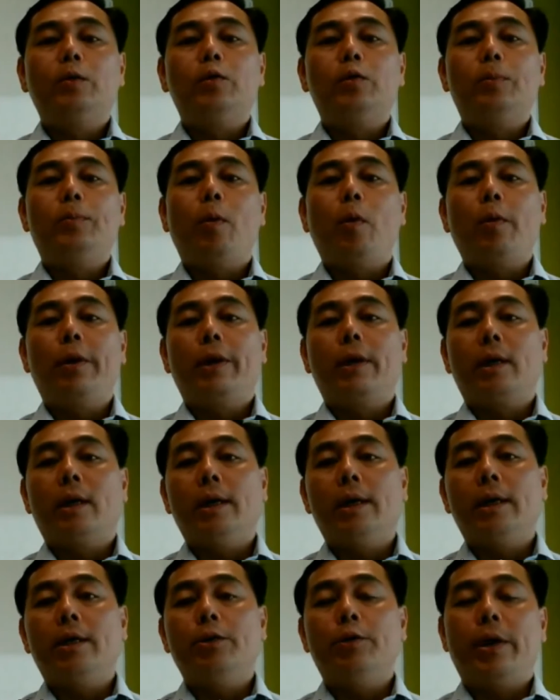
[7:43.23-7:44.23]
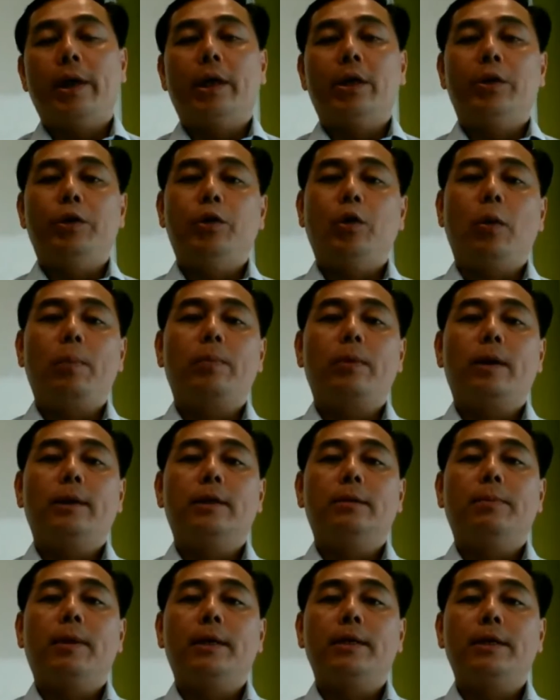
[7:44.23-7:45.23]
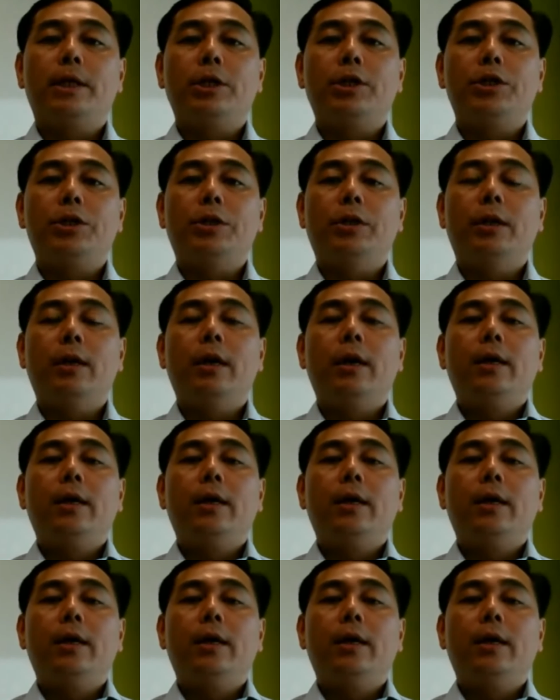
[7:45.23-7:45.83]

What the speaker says: through point-and-click, drag-and-drop customization.